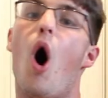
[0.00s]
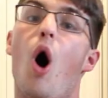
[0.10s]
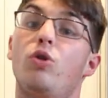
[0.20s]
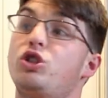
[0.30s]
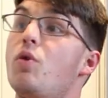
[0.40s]

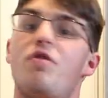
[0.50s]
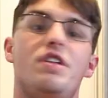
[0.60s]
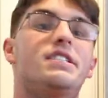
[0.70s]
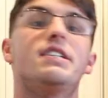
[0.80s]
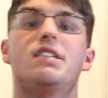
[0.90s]
Also,
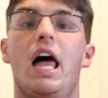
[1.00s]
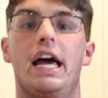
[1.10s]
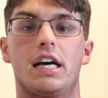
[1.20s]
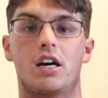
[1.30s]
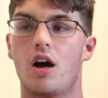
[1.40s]
this is
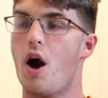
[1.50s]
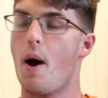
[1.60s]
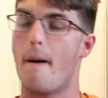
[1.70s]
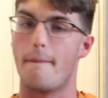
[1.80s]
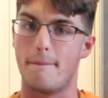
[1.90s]
like
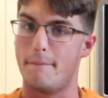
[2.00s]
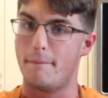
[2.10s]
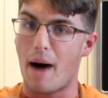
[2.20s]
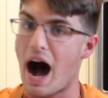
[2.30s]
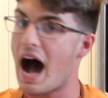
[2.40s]

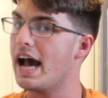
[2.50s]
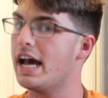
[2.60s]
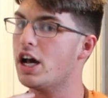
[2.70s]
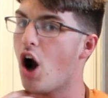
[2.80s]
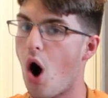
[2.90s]

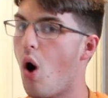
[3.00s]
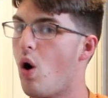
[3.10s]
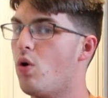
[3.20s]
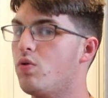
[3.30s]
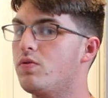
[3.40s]
my
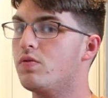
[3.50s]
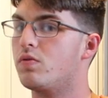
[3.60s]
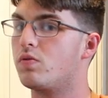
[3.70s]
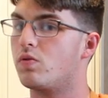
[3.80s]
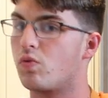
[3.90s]

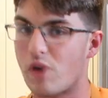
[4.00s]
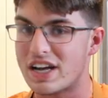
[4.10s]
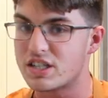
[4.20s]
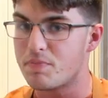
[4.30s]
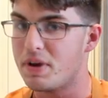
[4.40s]
own
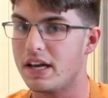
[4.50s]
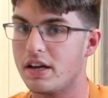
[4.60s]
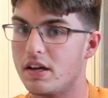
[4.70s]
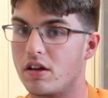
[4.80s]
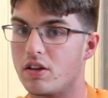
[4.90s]

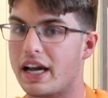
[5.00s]
recipe.